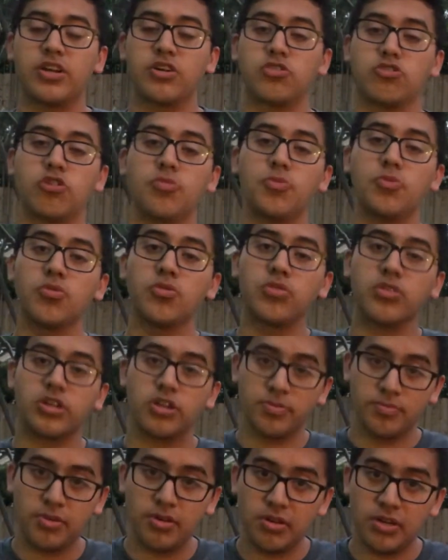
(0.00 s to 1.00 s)
a global
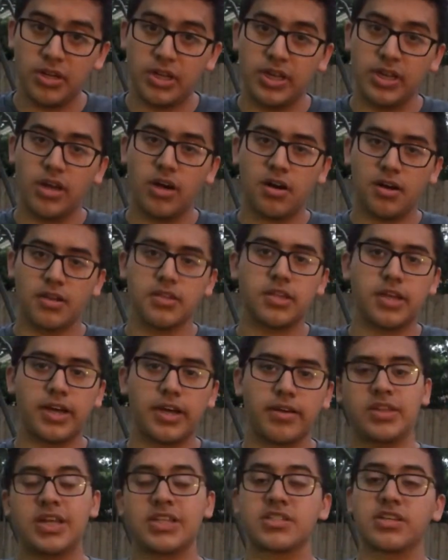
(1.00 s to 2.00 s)
community online
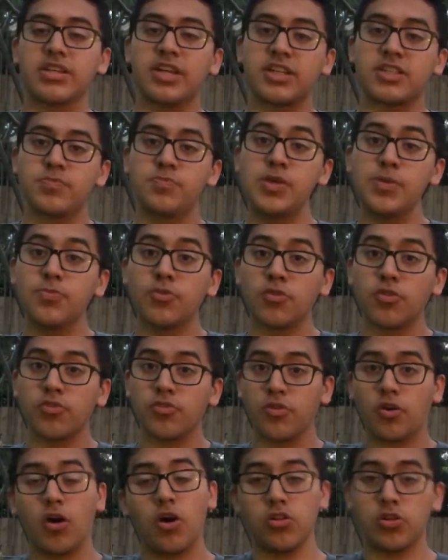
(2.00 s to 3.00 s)
that's connected
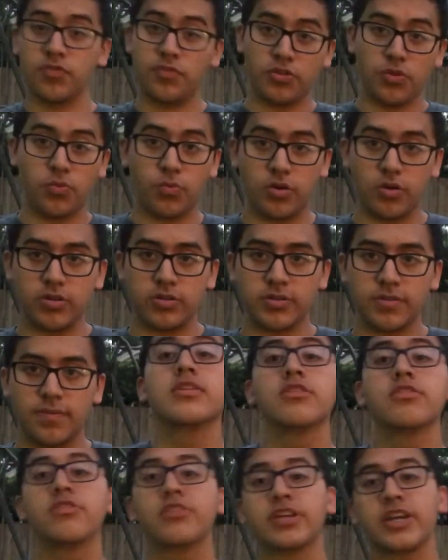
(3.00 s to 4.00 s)
people all over the world.
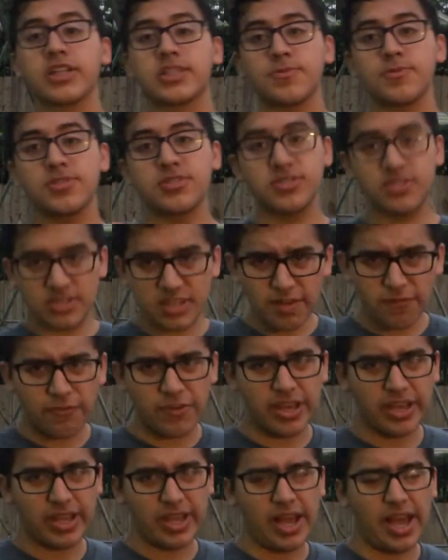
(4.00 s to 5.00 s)
To get
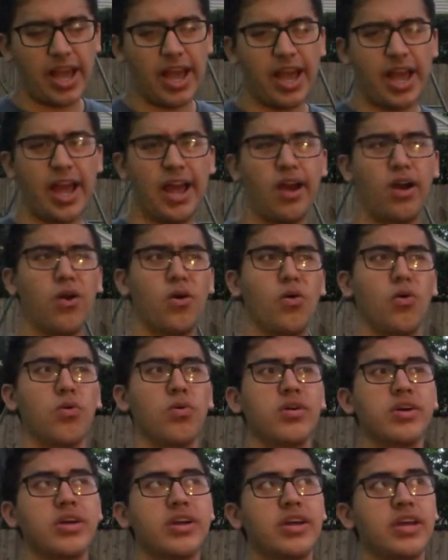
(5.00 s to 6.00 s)
specific, how,
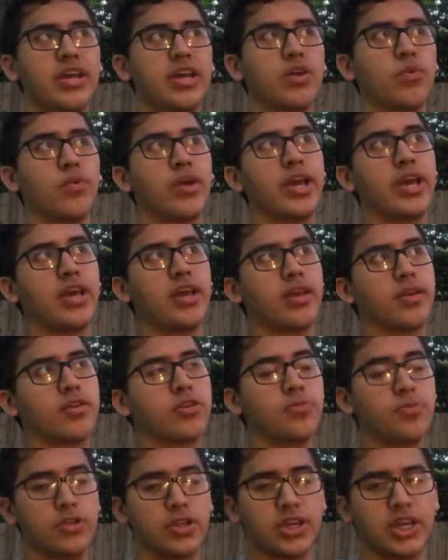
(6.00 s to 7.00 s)
in a way,
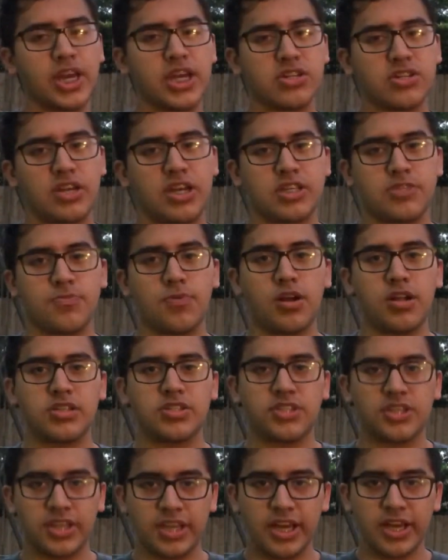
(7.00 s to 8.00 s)
communication has brought
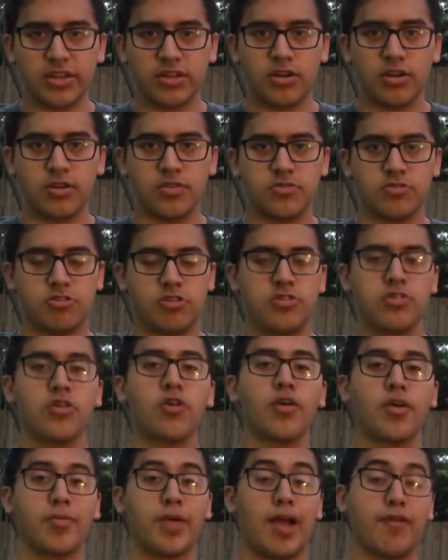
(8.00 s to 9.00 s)
us together,
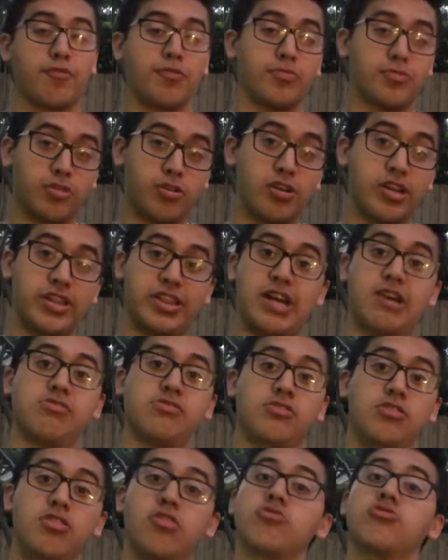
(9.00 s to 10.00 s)
going back from
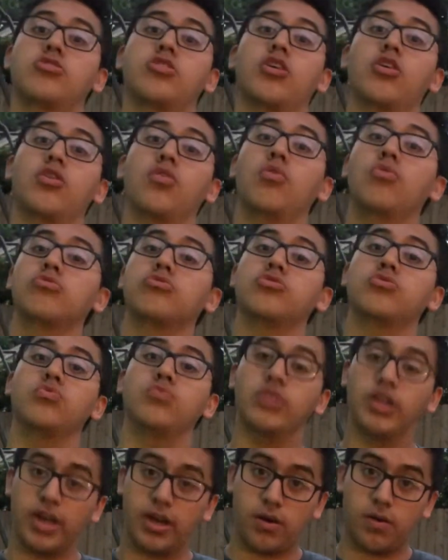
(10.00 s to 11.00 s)
30,000 years ago to
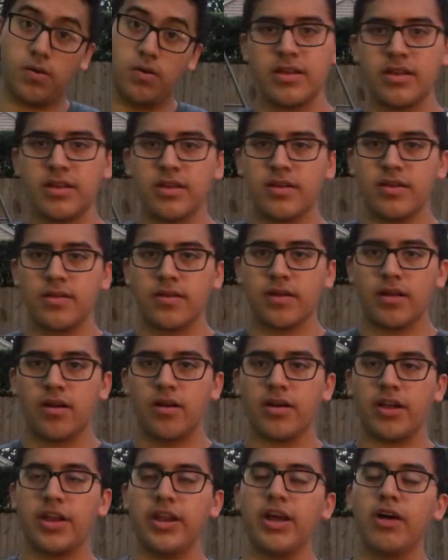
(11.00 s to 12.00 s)
now.
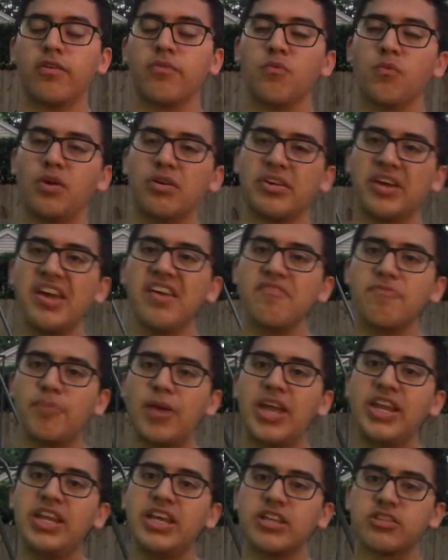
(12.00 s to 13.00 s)
Okay, now, while cave
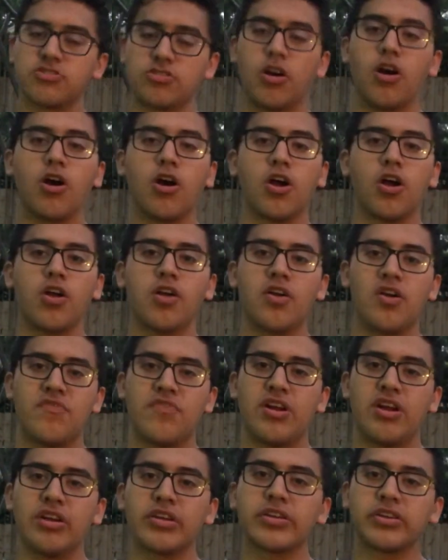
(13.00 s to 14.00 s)
paintings are a
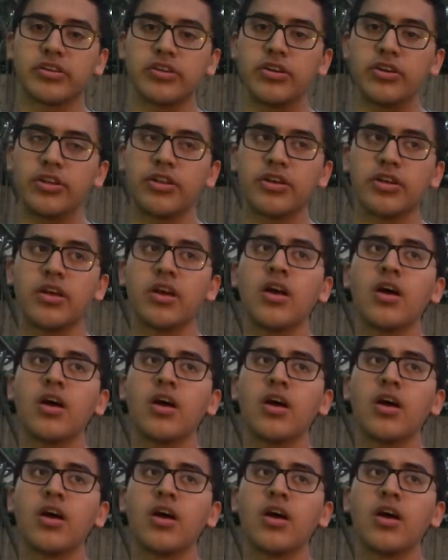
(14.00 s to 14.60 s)
very good